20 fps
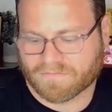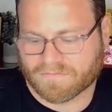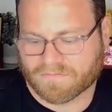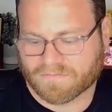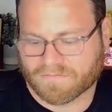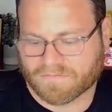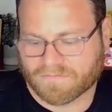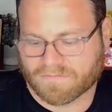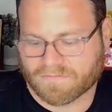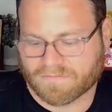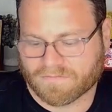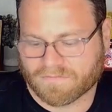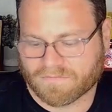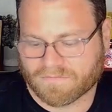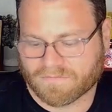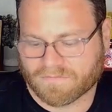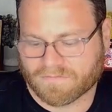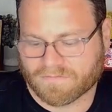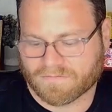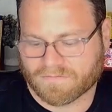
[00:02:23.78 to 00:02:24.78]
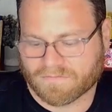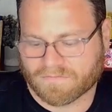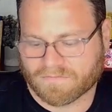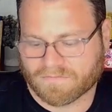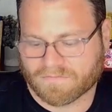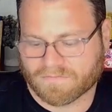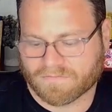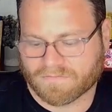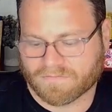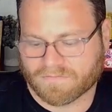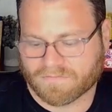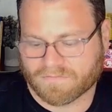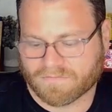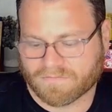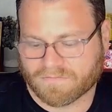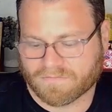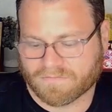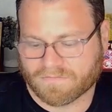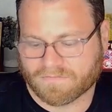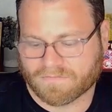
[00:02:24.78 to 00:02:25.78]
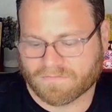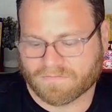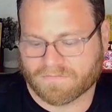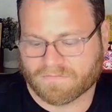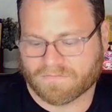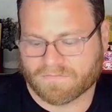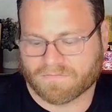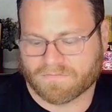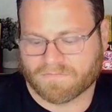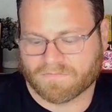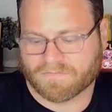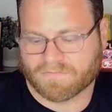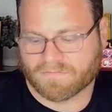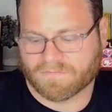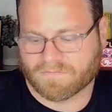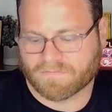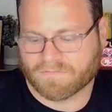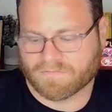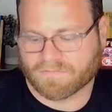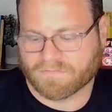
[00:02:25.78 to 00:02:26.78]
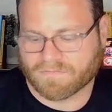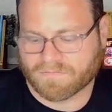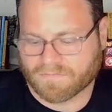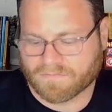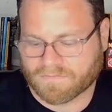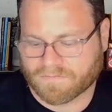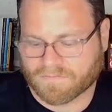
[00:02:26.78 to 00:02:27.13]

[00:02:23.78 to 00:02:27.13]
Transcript: (not speaking)